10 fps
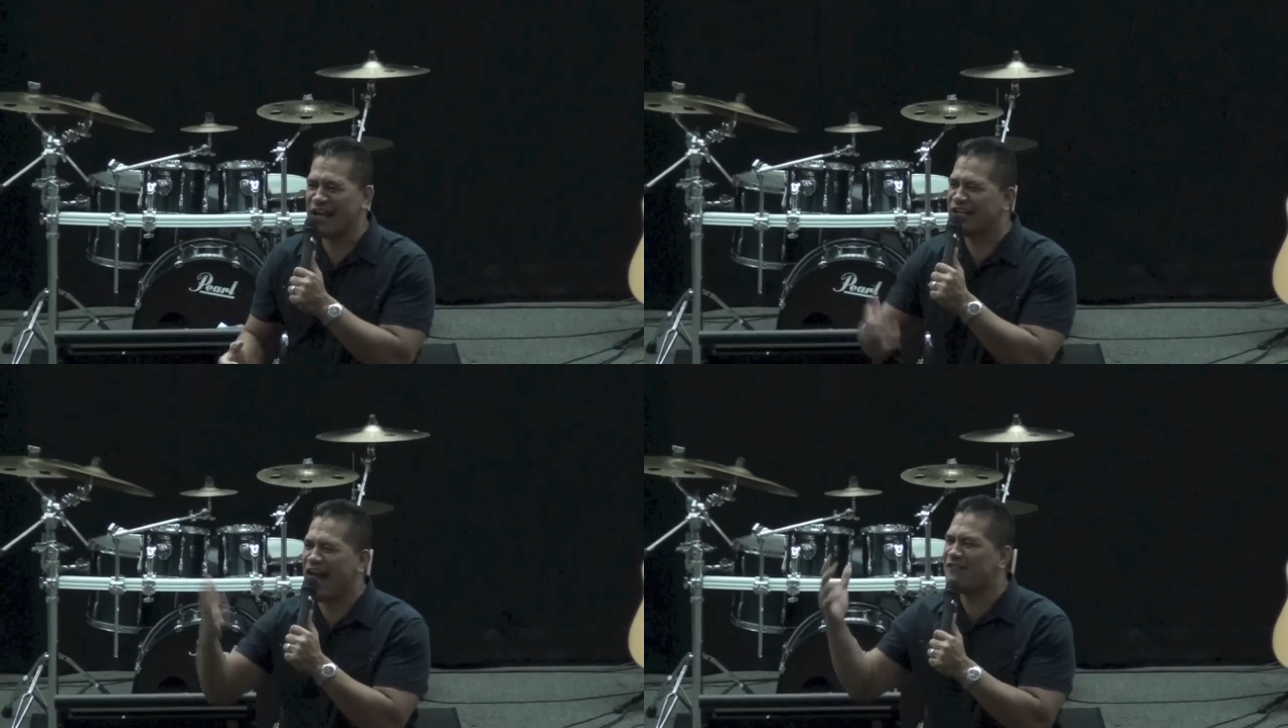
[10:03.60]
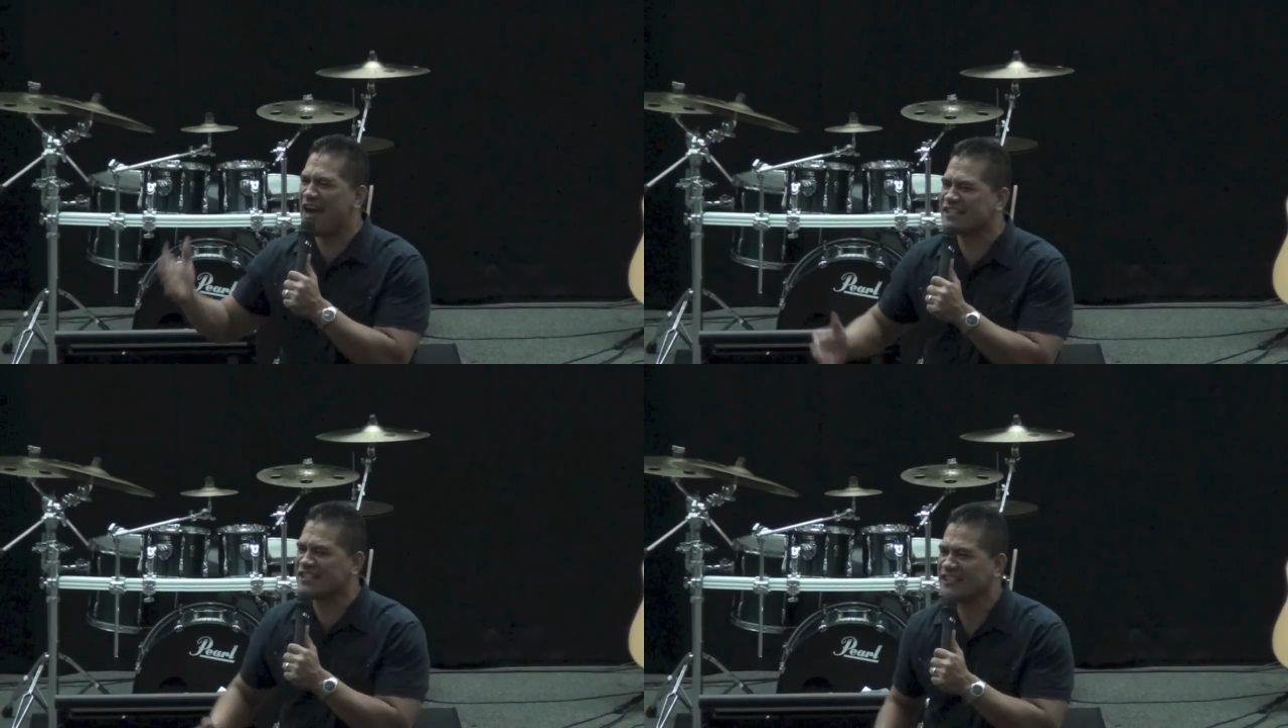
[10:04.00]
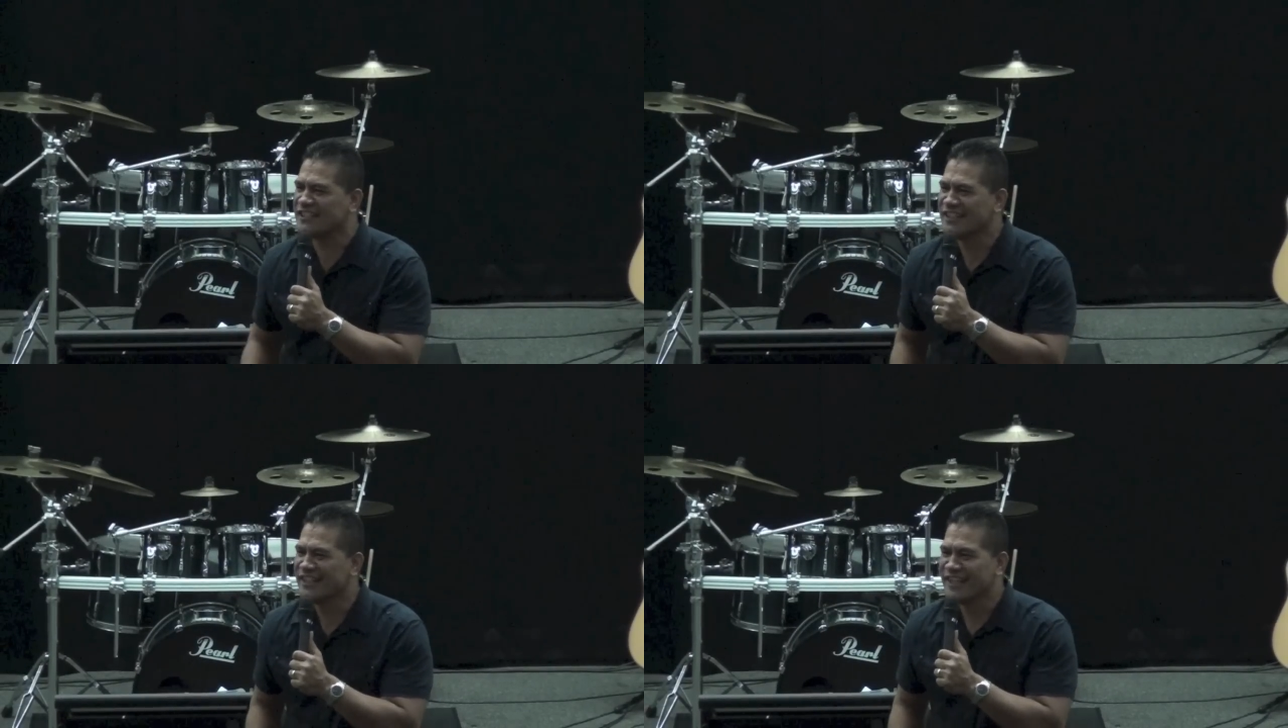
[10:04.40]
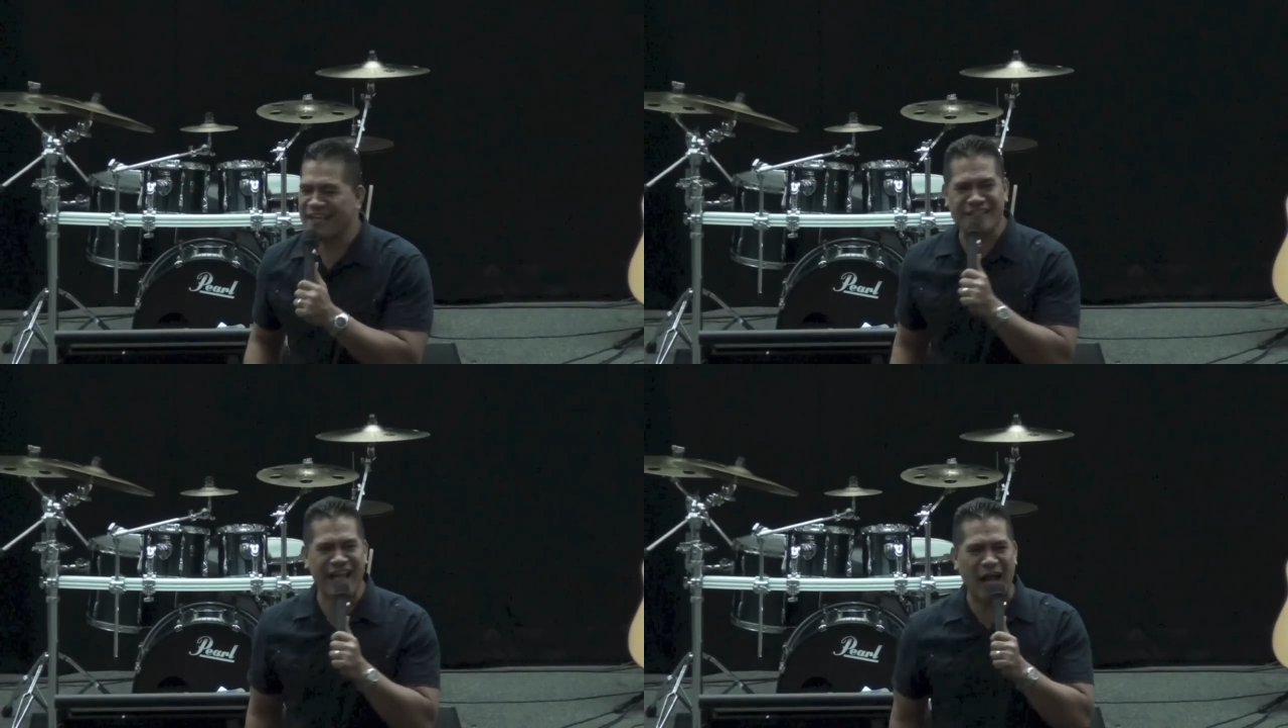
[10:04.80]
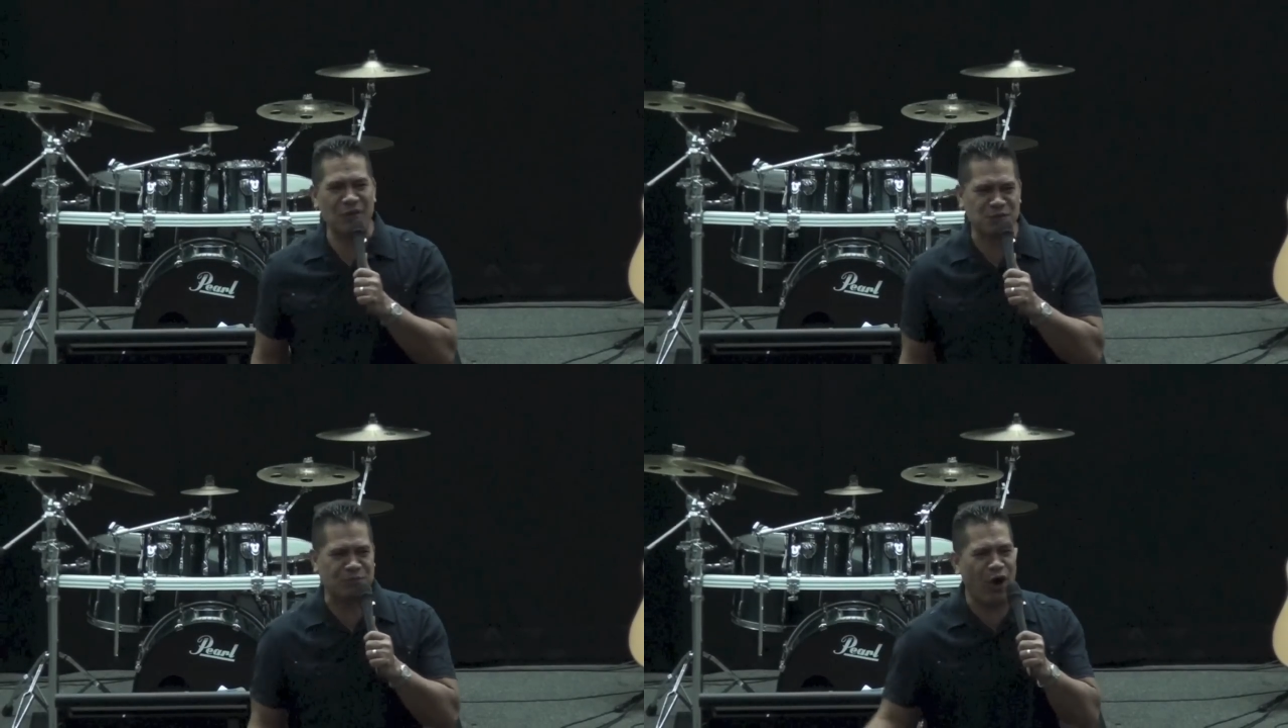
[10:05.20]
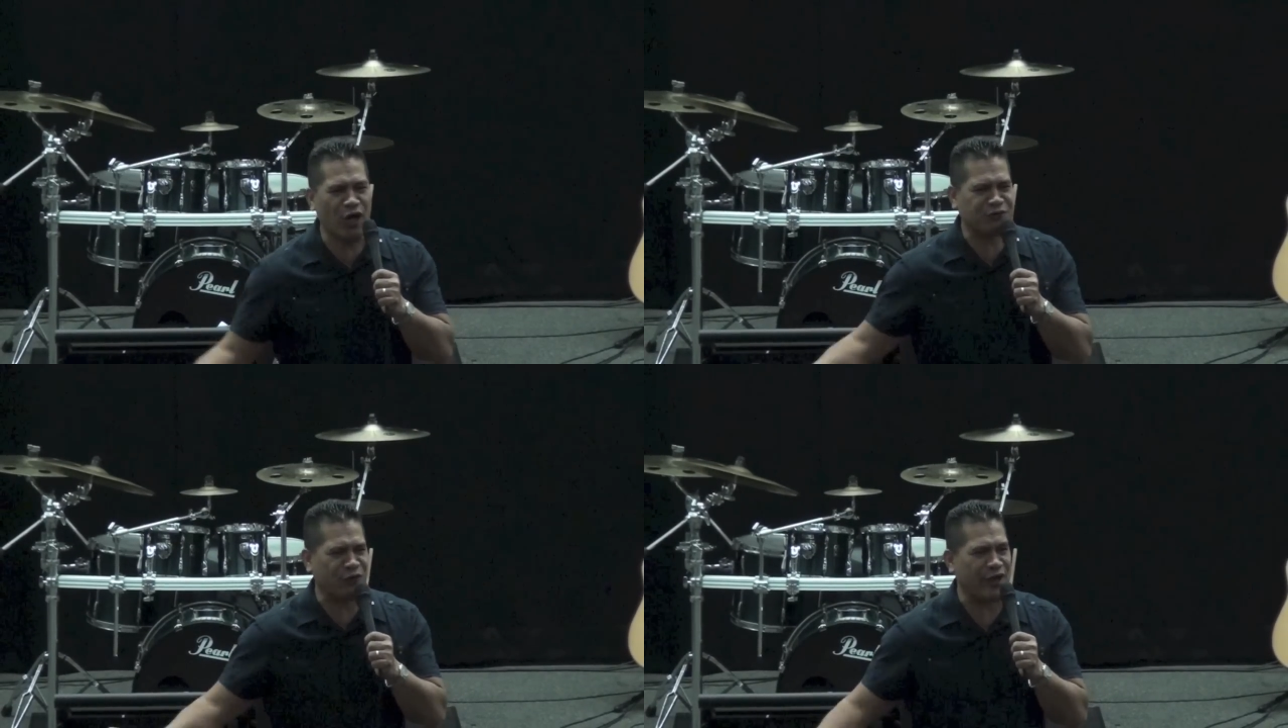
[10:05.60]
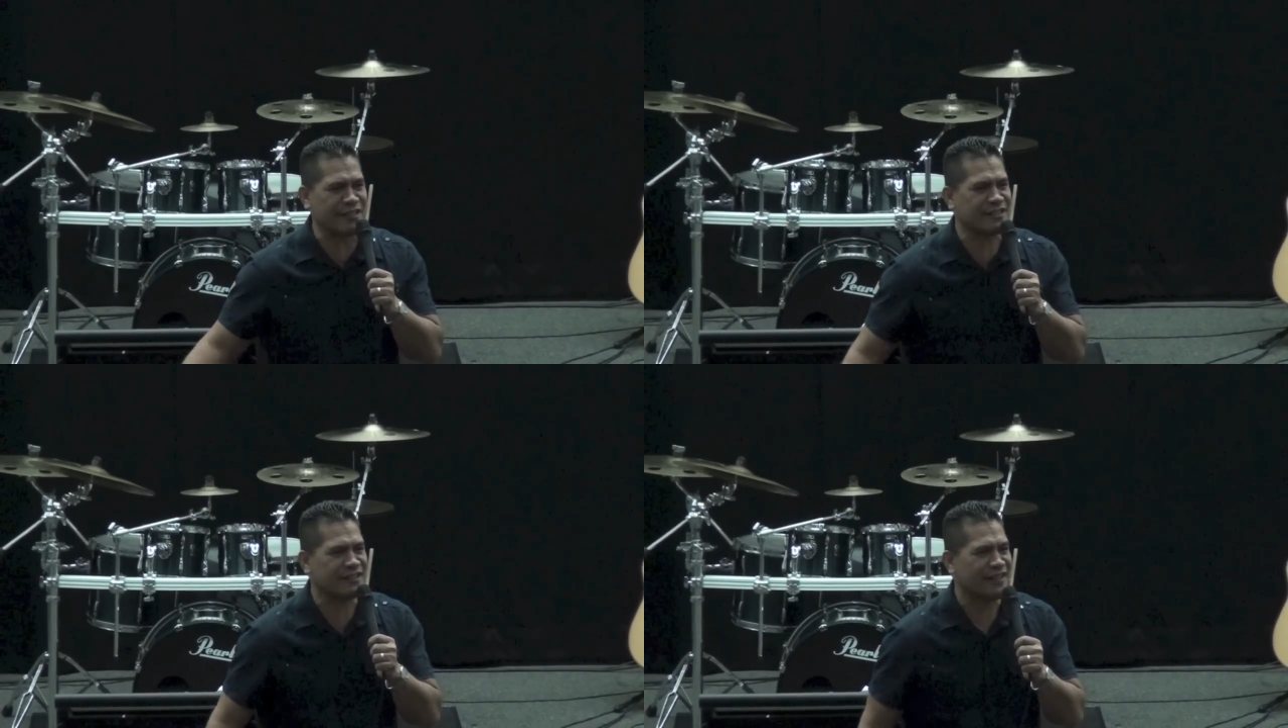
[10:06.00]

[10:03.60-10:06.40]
And I love it. It's like I was born for it.